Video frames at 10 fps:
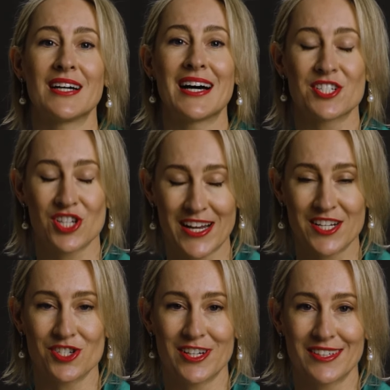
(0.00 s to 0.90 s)
are
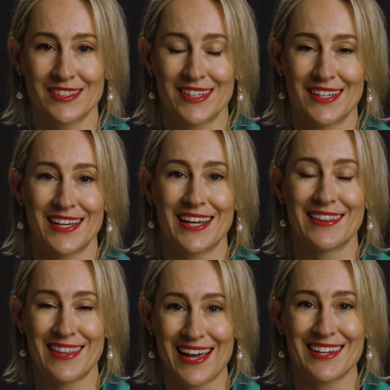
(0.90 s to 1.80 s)
changing,
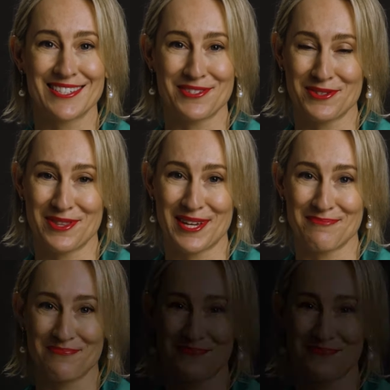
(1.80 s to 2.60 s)
and that is a good thing.